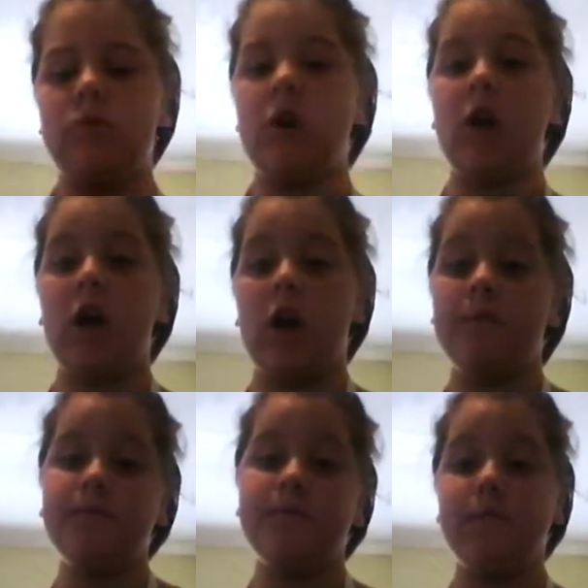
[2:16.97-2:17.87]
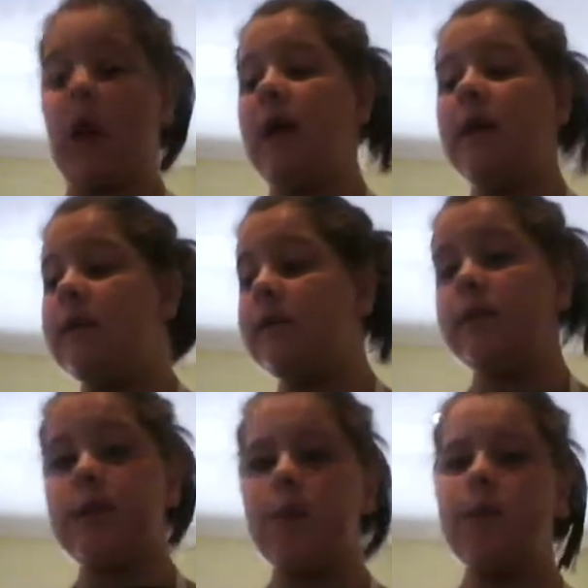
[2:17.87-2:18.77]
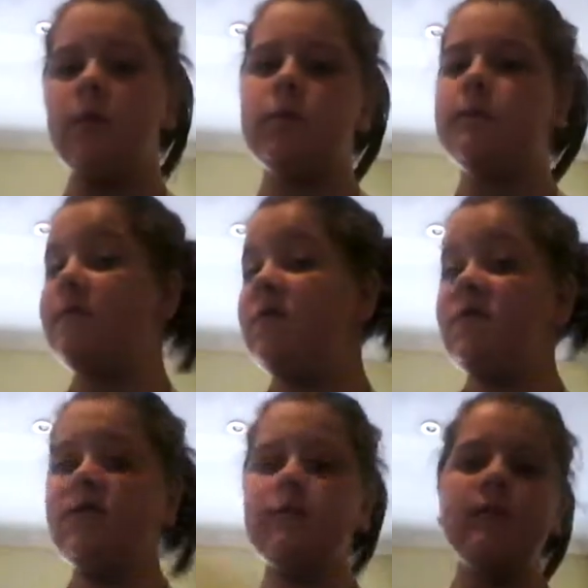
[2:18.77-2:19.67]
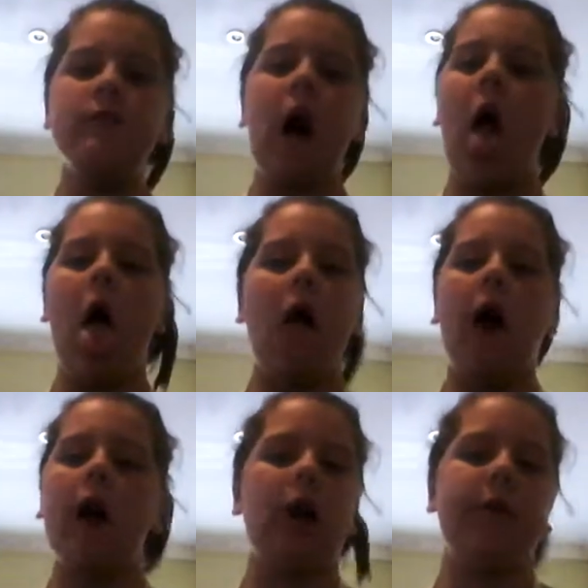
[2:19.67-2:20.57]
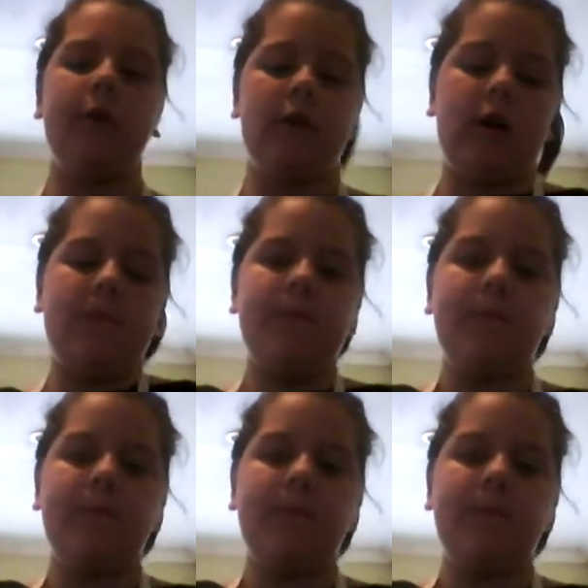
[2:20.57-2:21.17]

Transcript: Ta-da! Simple. Can't do that thing.